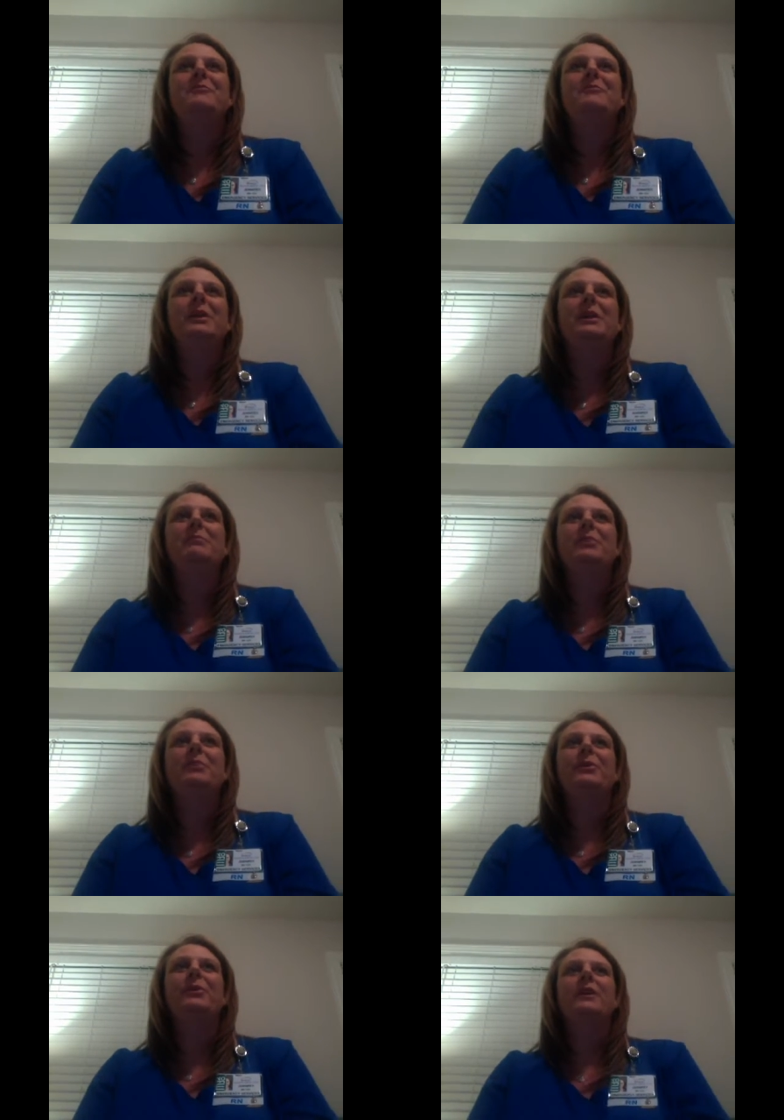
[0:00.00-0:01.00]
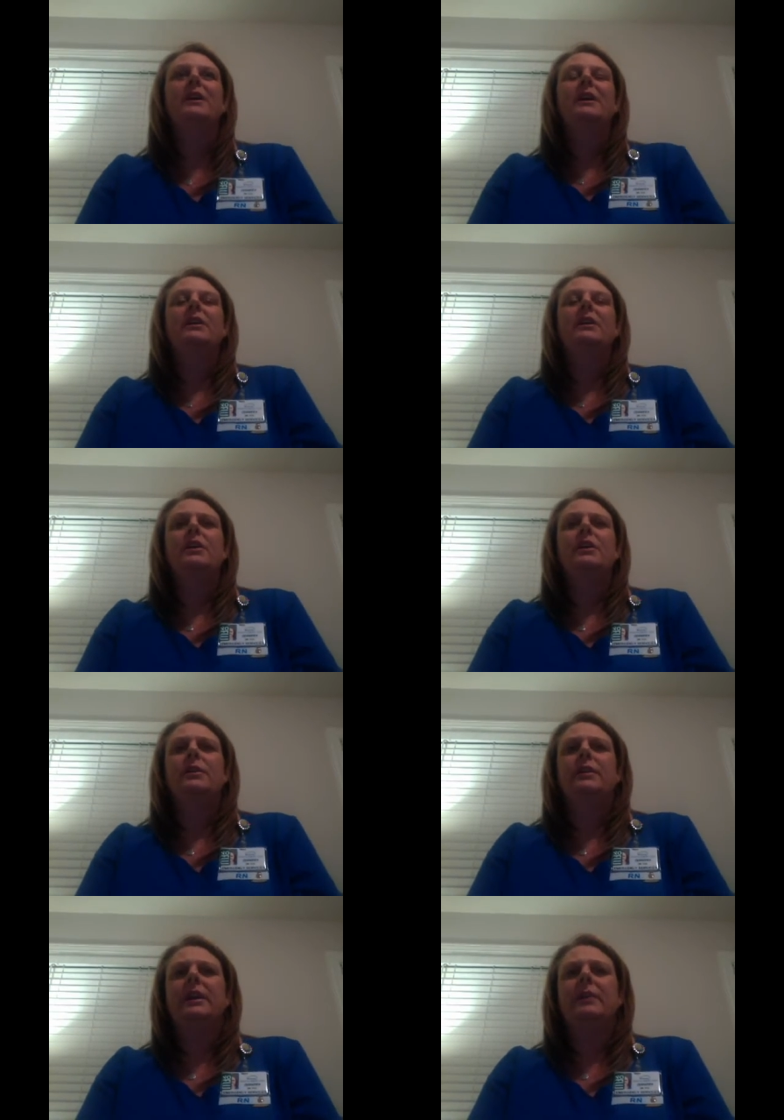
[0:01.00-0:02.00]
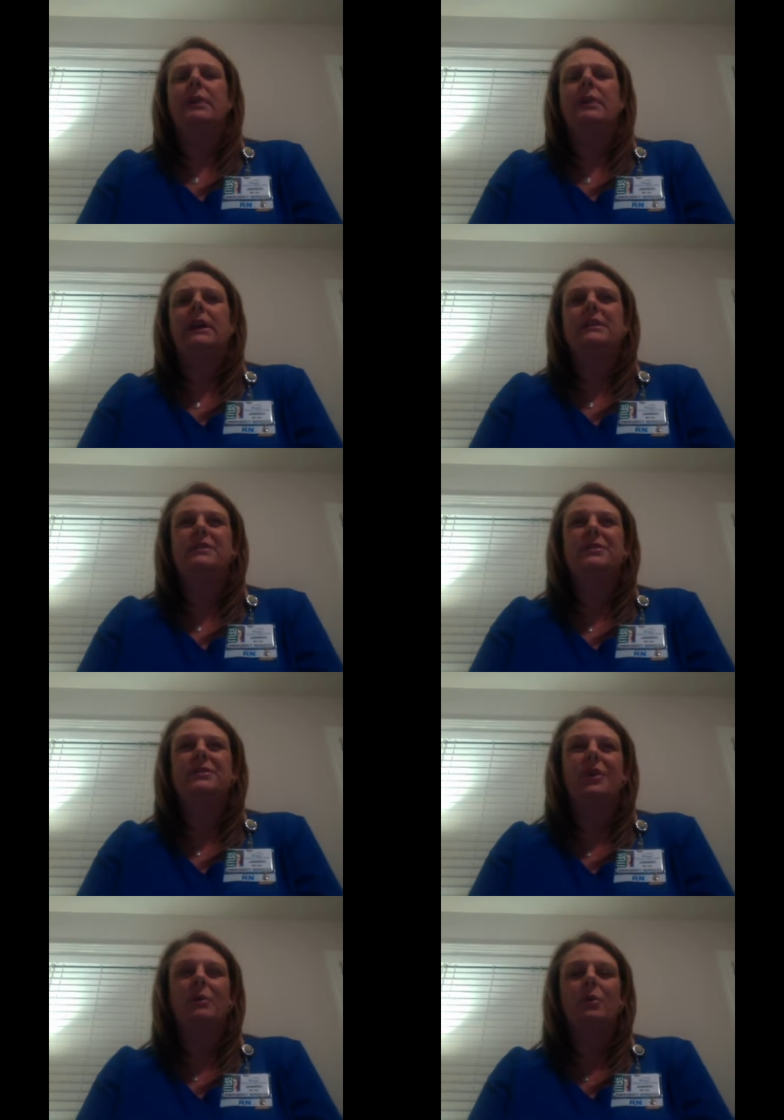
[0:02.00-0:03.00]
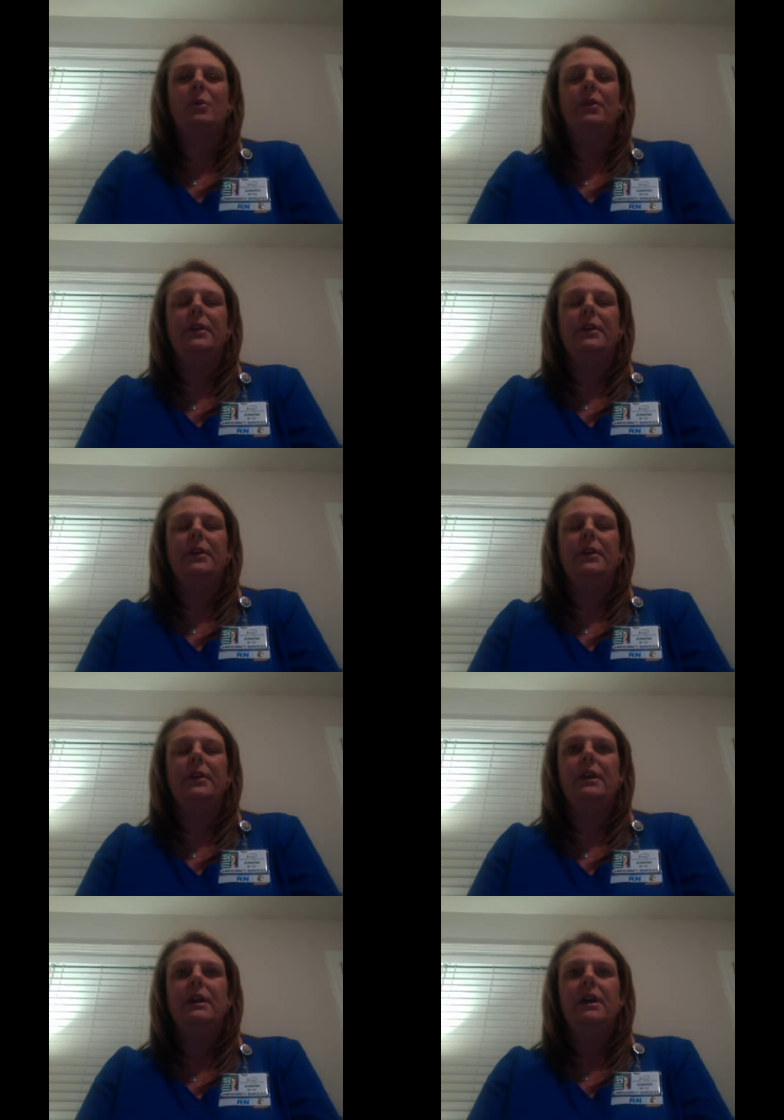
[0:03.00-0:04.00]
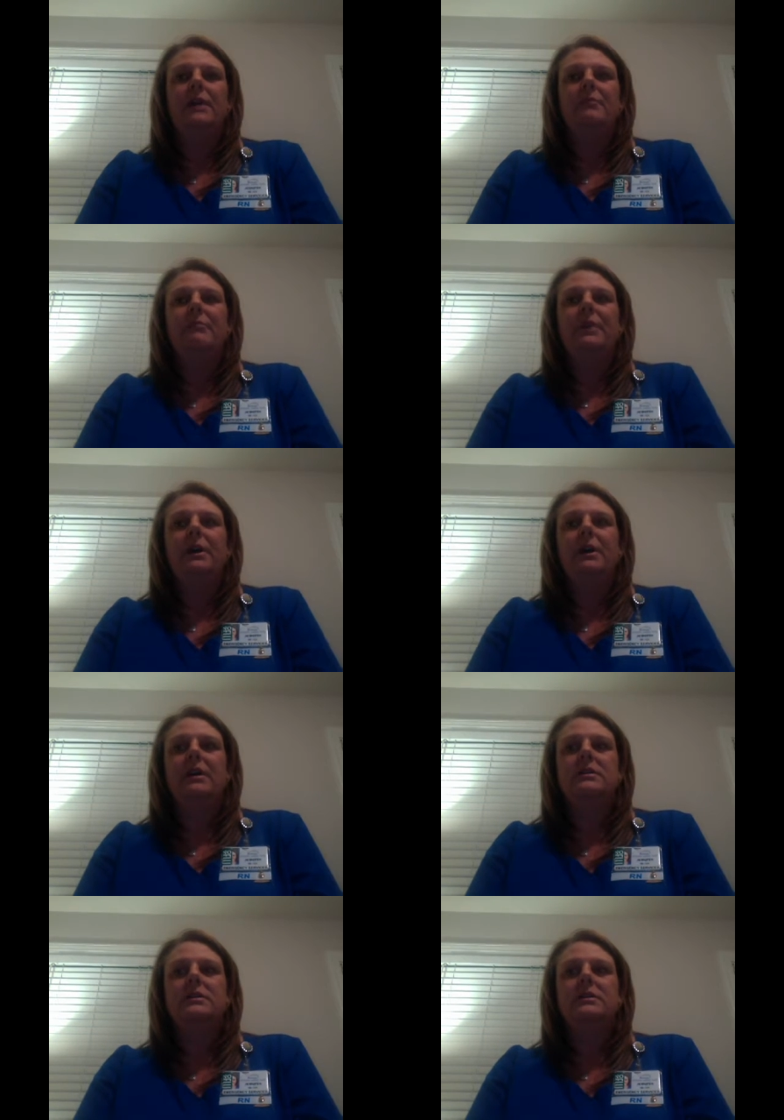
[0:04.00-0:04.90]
People, think pain is this horrible thing, but